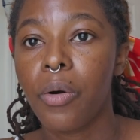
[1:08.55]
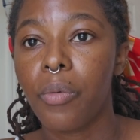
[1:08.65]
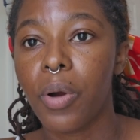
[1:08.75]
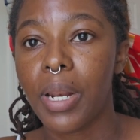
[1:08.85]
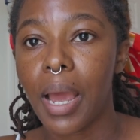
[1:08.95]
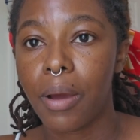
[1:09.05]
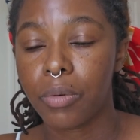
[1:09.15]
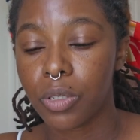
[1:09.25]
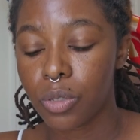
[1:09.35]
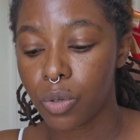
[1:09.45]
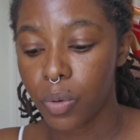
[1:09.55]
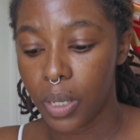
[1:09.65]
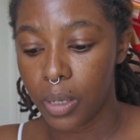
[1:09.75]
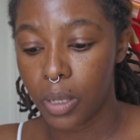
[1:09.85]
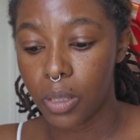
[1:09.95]
When I was
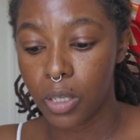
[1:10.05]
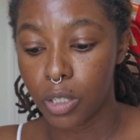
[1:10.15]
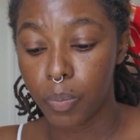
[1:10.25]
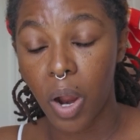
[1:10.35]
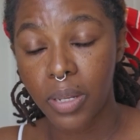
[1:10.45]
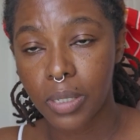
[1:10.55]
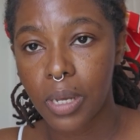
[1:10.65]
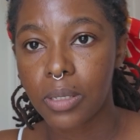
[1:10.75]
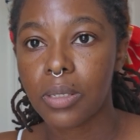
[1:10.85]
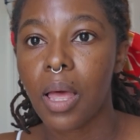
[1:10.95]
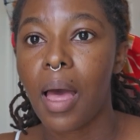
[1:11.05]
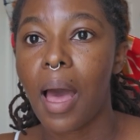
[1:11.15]
doing this process,